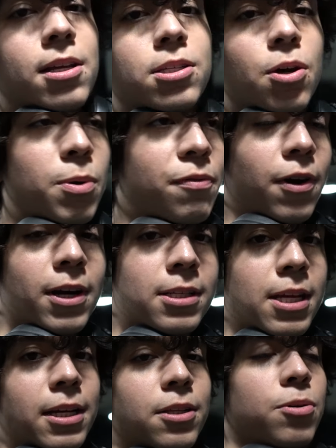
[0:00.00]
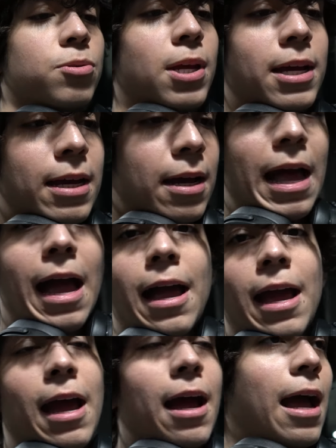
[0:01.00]
So we fucking take those like
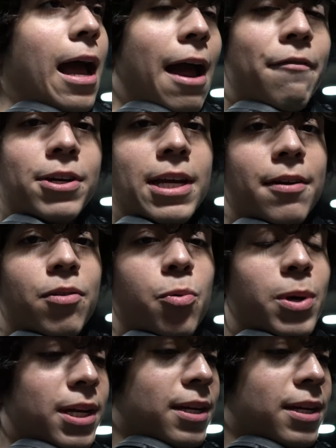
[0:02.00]
every day of the week.